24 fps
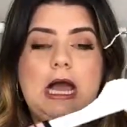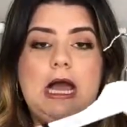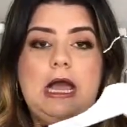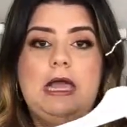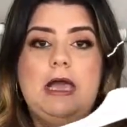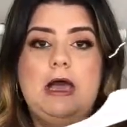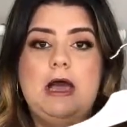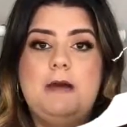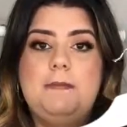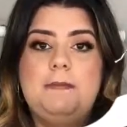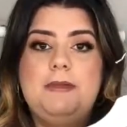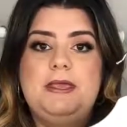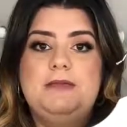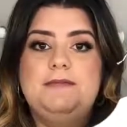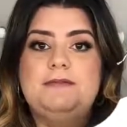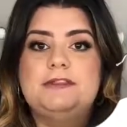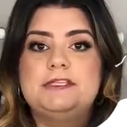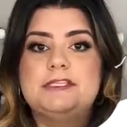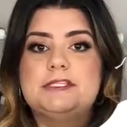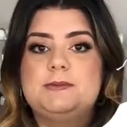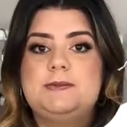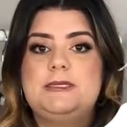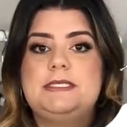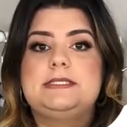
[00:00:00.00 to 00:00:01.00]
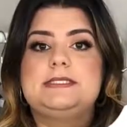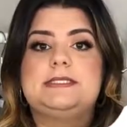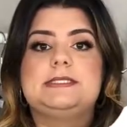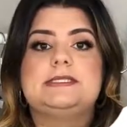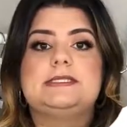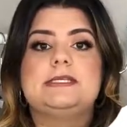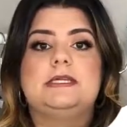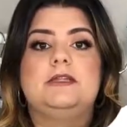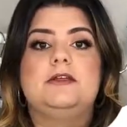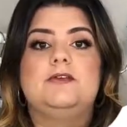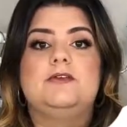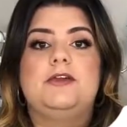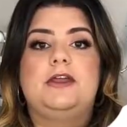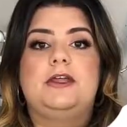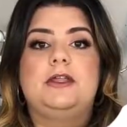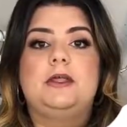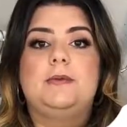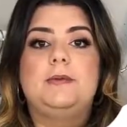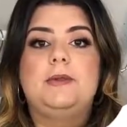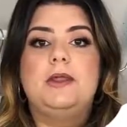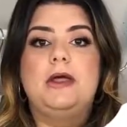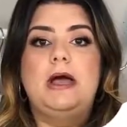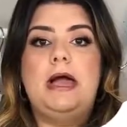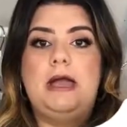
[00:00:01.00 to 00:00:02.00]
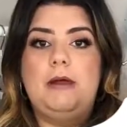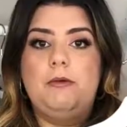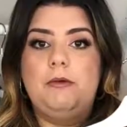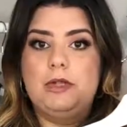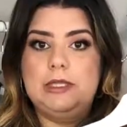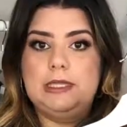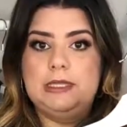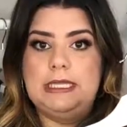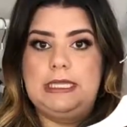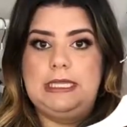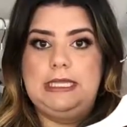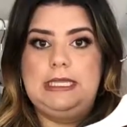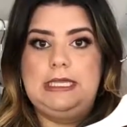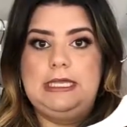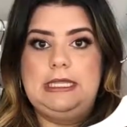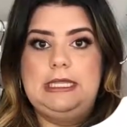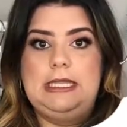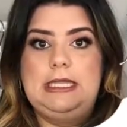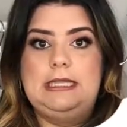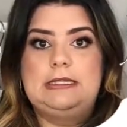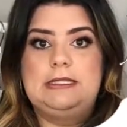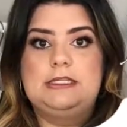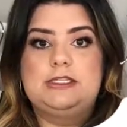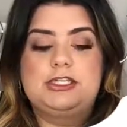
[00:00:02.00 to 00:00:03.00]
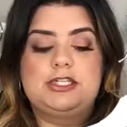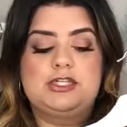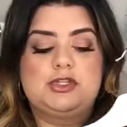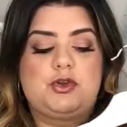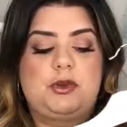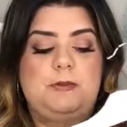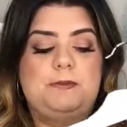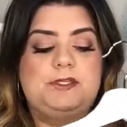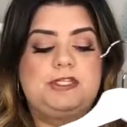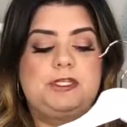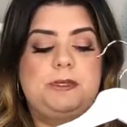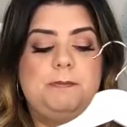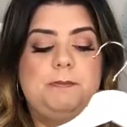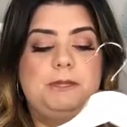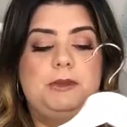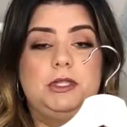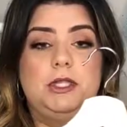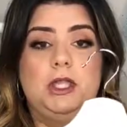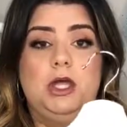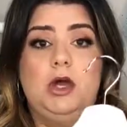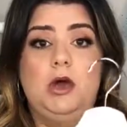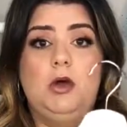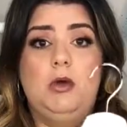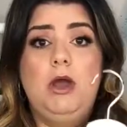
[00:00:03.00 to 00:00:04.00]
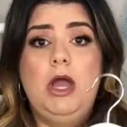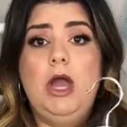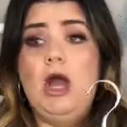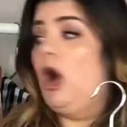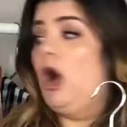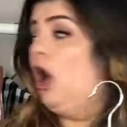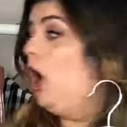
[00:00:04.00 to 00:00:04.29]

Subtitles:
If this piece is still available, I will link it in the description below.